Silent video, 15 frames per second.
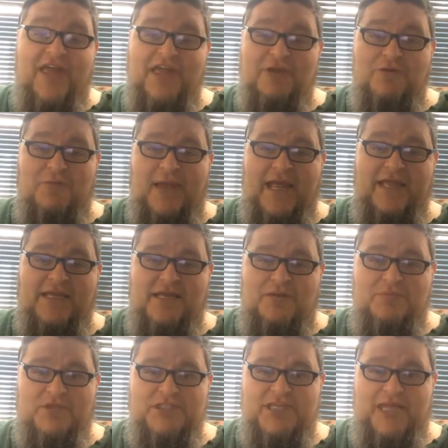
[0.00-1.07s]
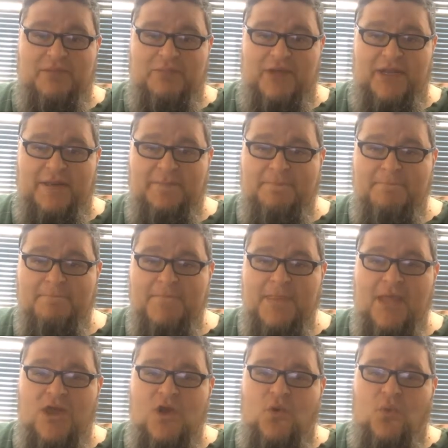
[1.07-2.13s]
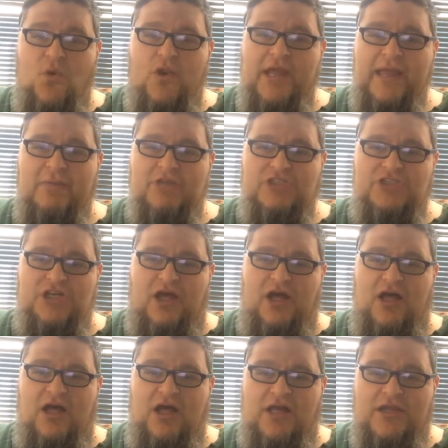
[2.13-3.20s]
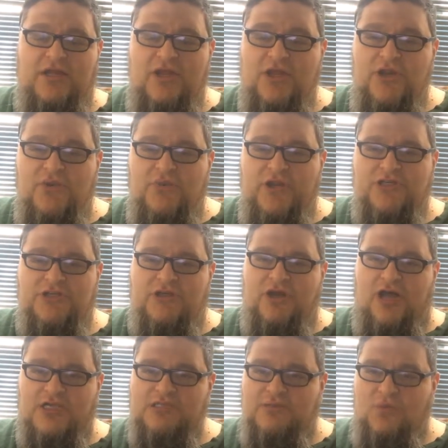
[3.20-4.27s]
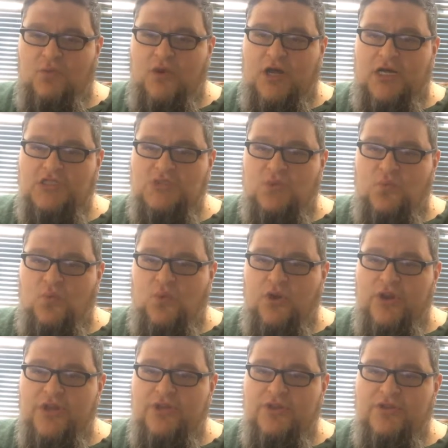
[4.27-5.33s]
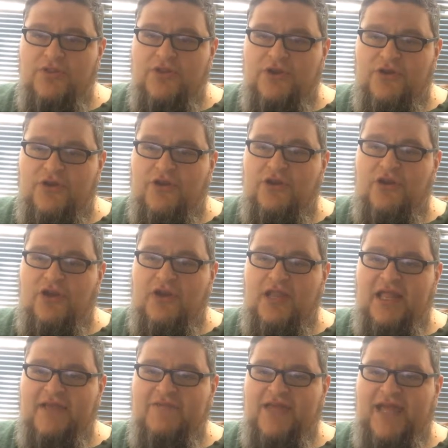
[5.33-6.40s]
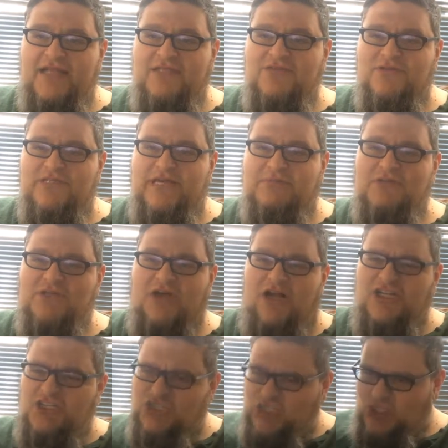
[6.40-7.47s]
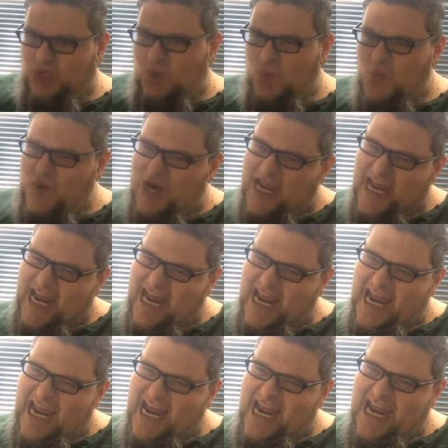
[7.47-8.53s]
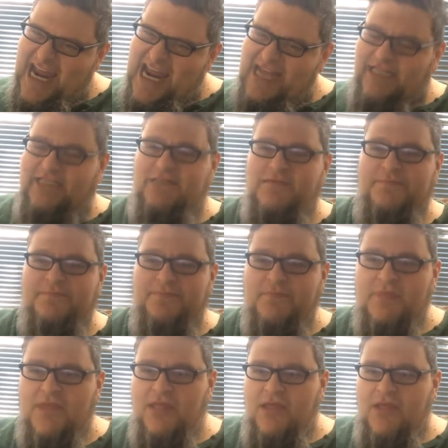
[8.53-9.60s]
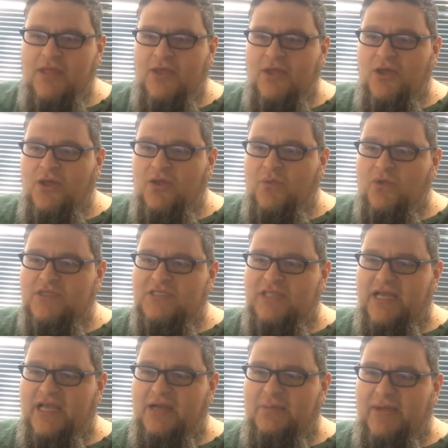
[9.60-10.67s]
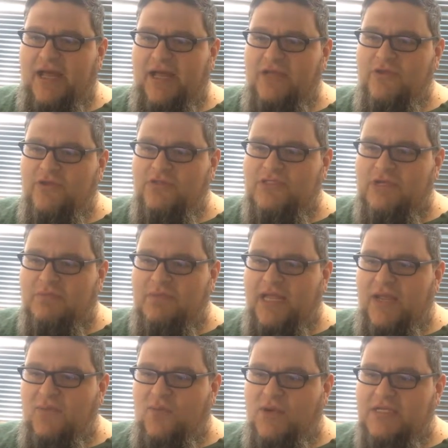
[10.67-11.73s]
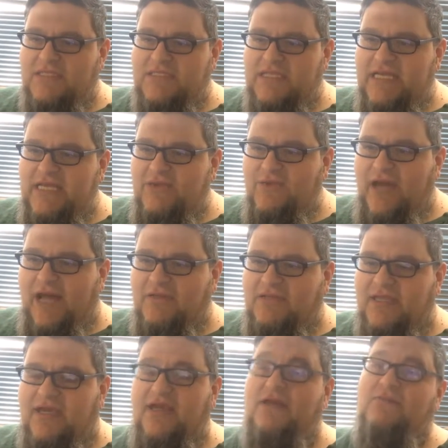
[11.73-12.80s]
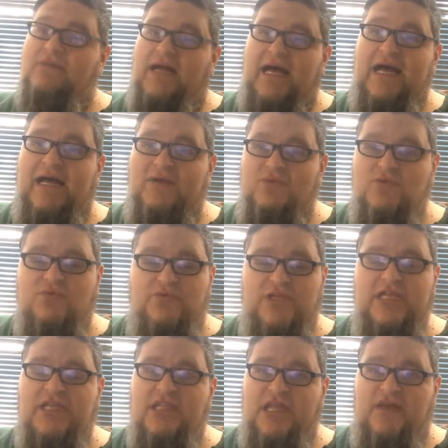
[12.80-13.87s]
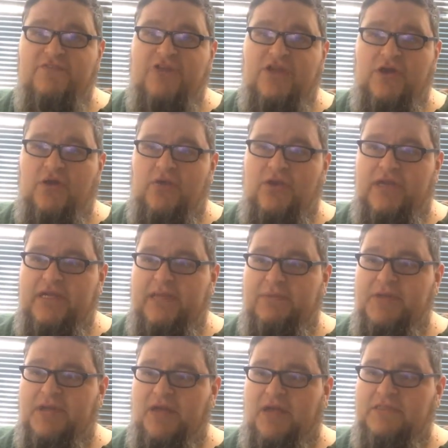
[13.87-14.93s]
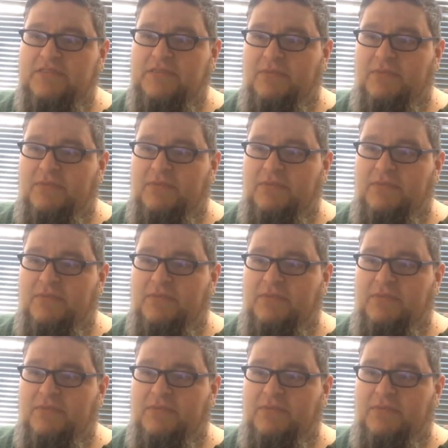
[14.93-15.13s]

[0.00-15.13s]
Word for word: thank you, Mike. I appreciate it, buddy. Wargamer Sean. Richard, awesome to watch. Wore your, your, your nerd life hat to Adepticon. Sweet! was thinking about you someday, want to see you out there, I would really love to go to Adepticon